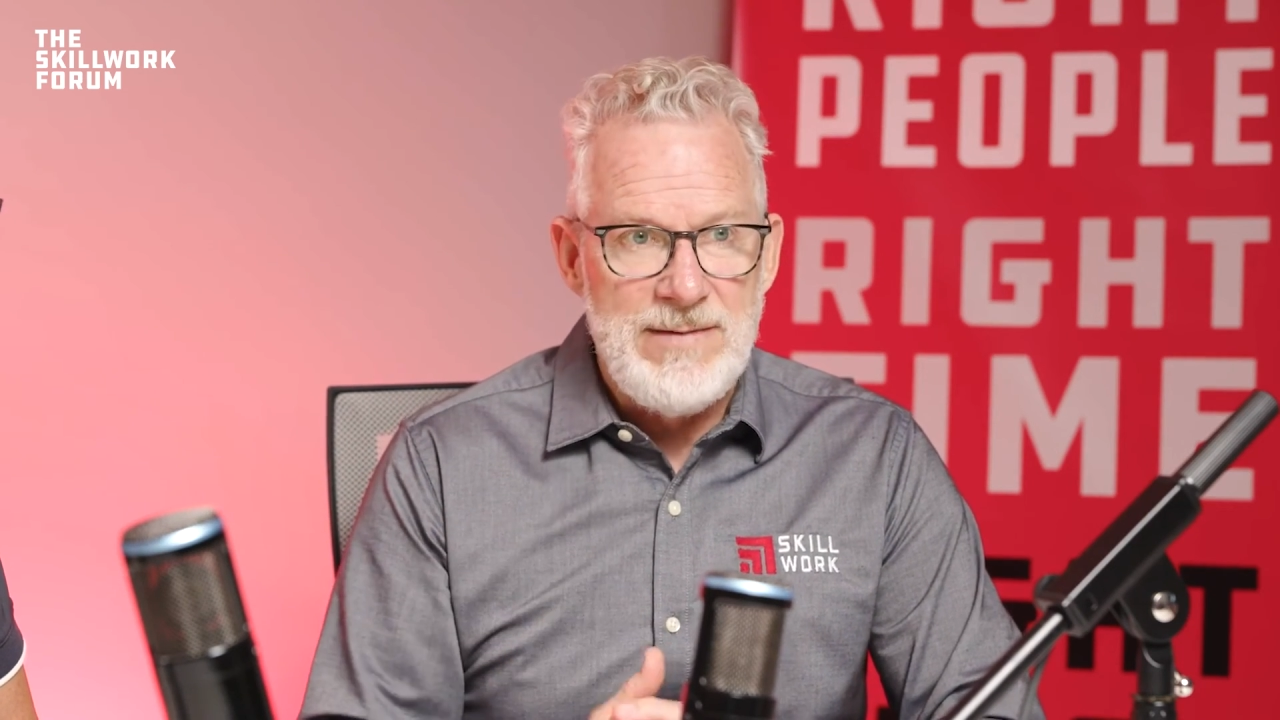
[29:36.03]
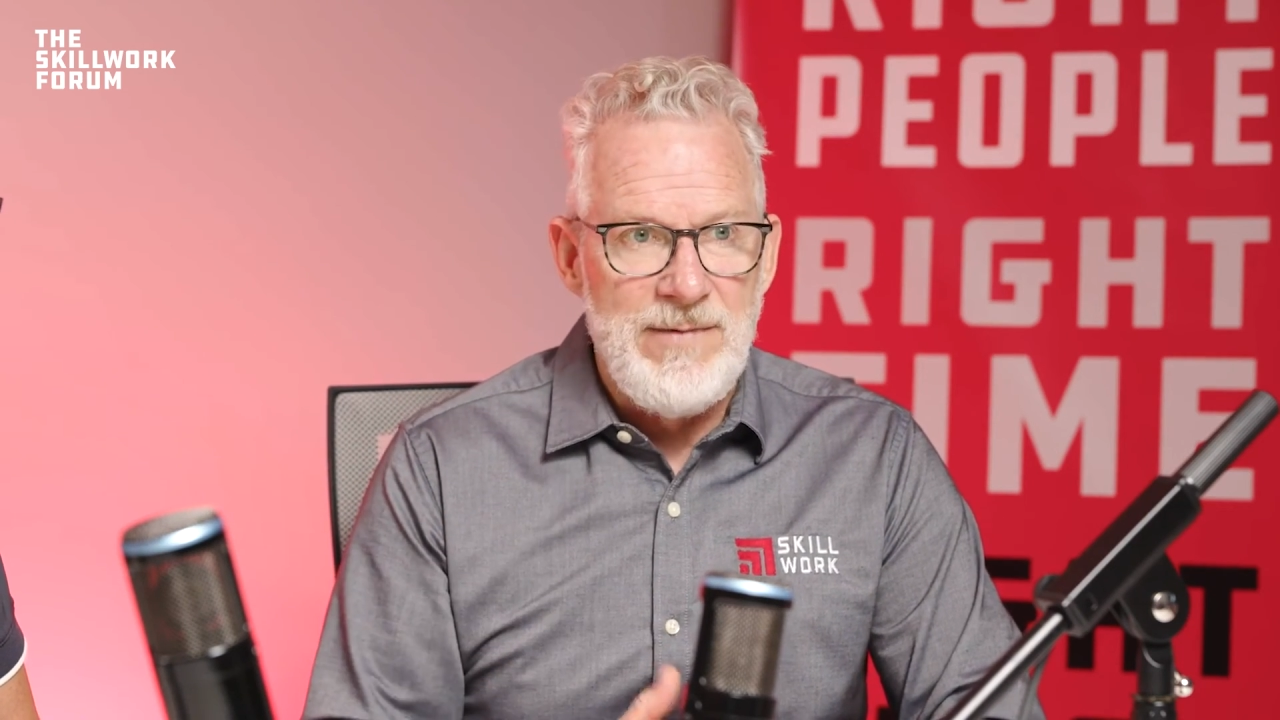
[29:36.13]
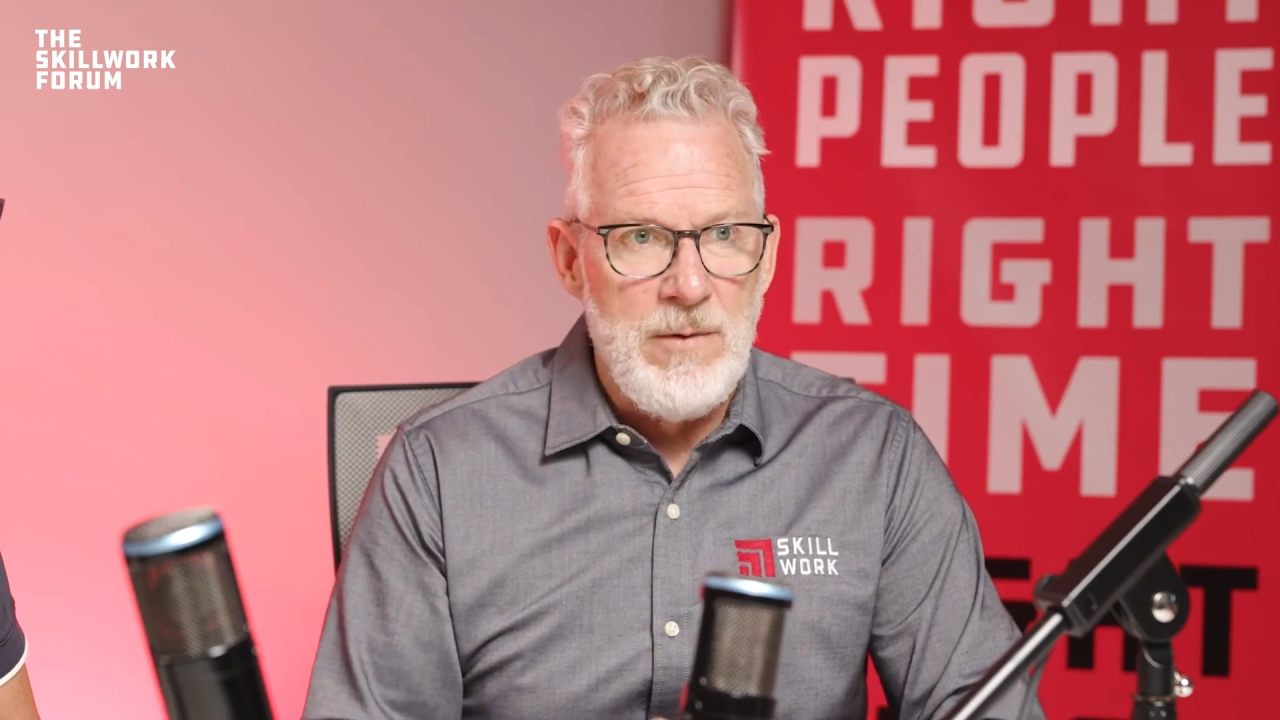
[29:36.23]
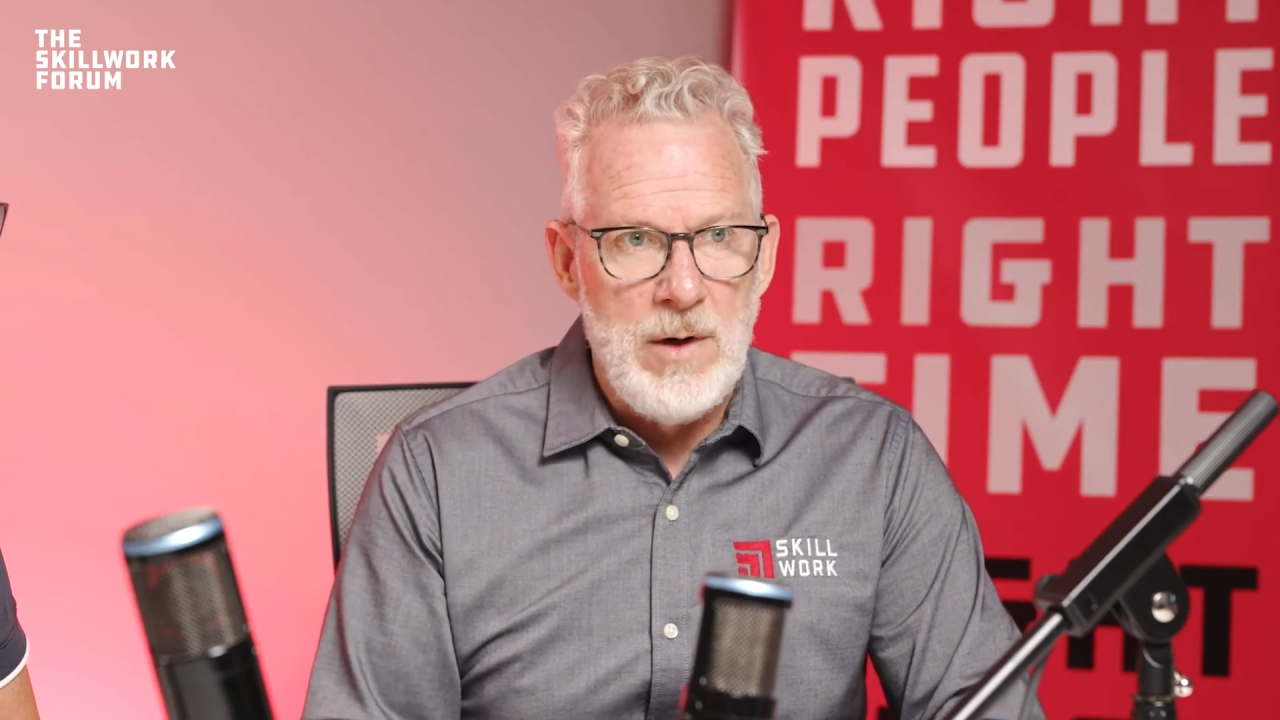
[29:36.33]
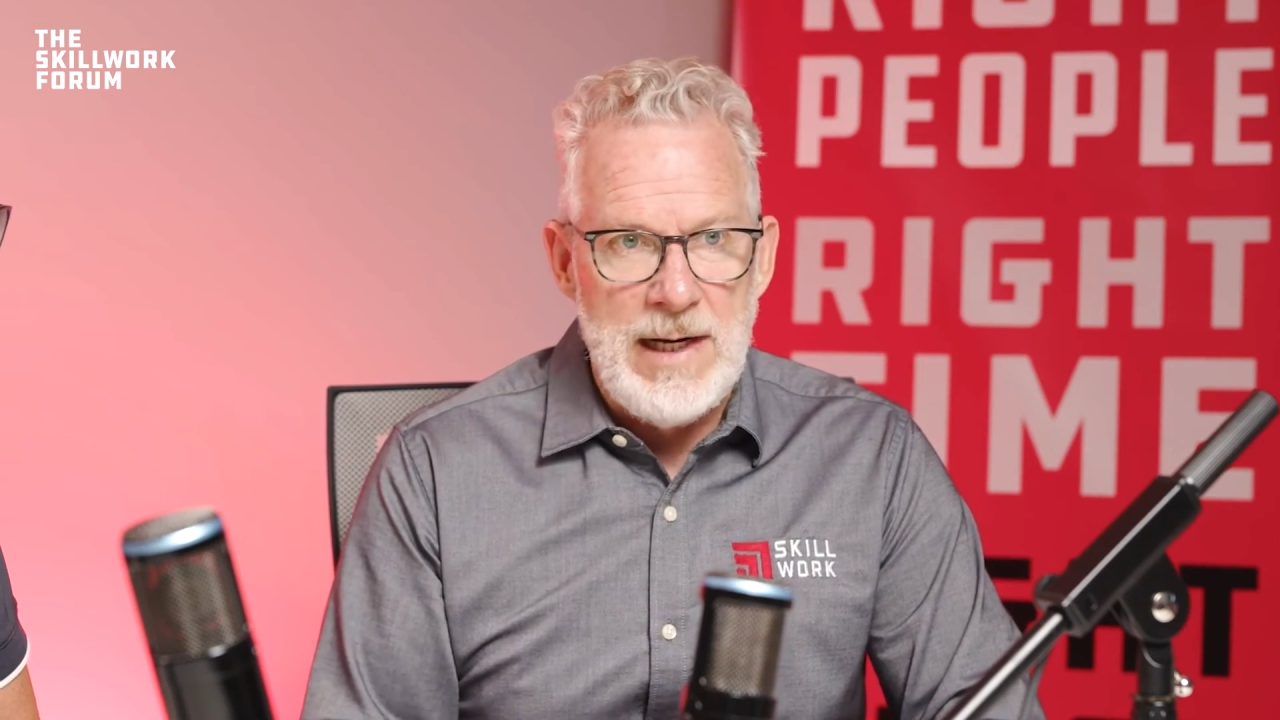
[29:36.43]
if
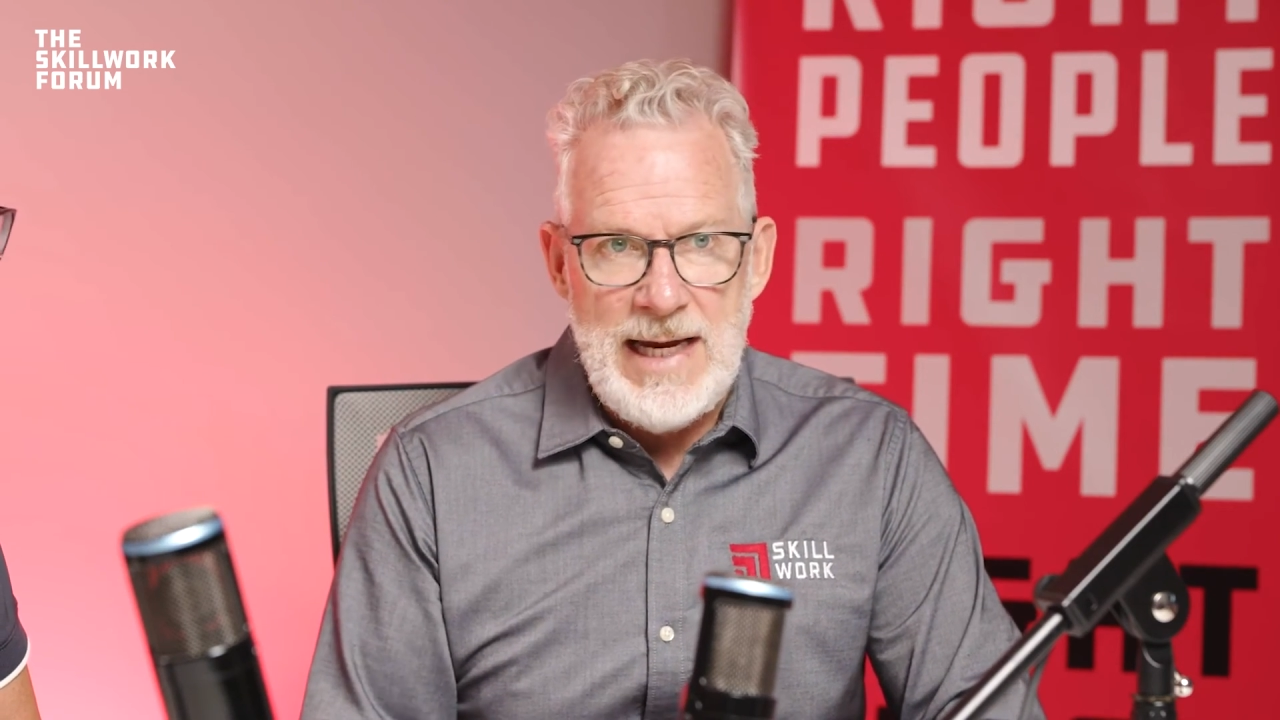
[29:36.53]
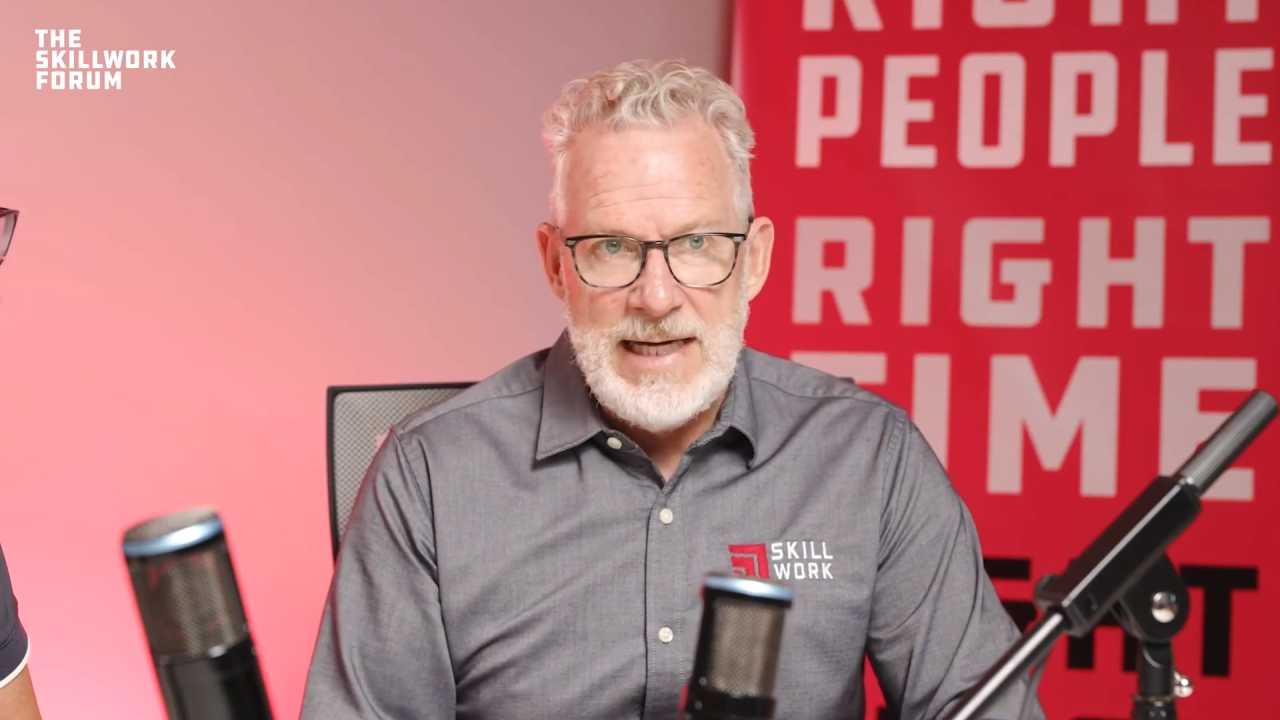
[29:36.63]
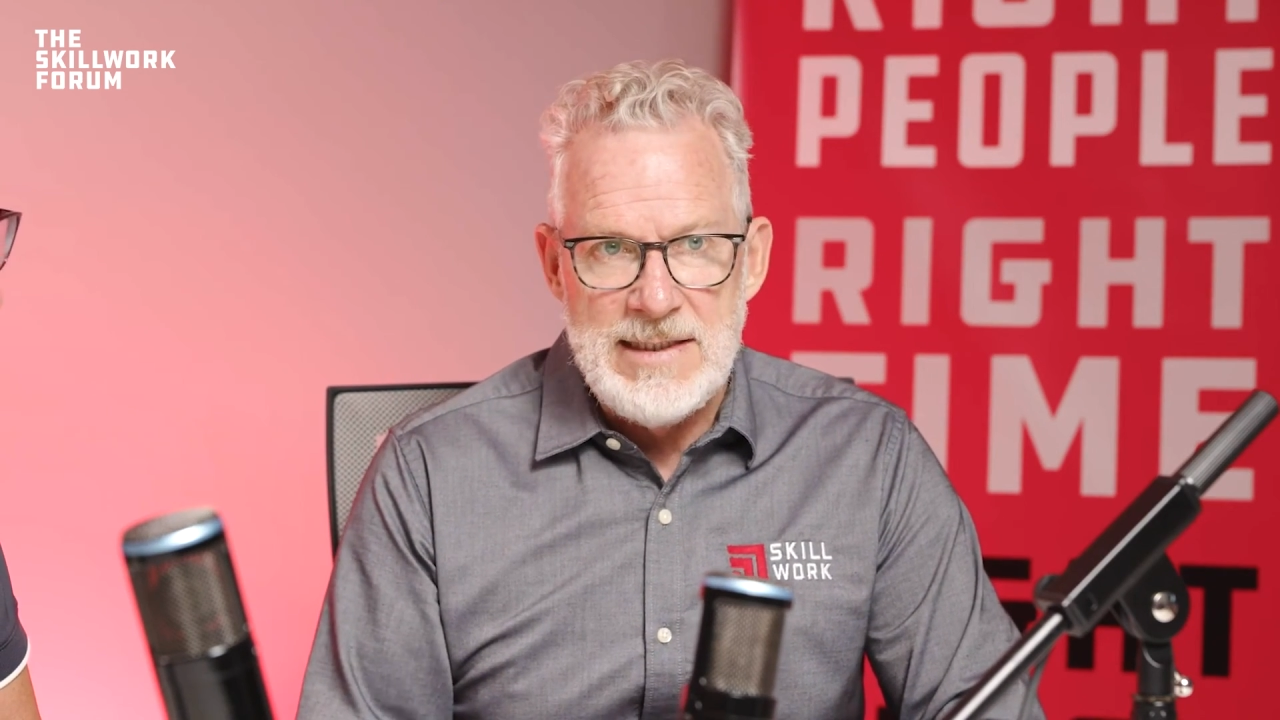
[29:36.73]
you want to engage